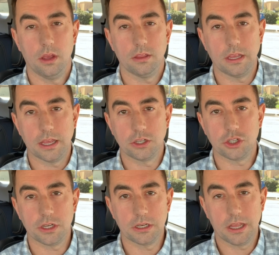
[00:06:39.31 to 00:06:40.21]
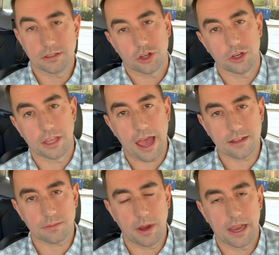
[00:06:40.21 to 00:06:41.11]
The engine gets good
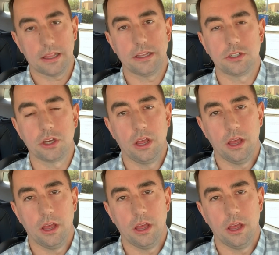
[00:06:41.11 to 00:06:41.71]
gas mileage.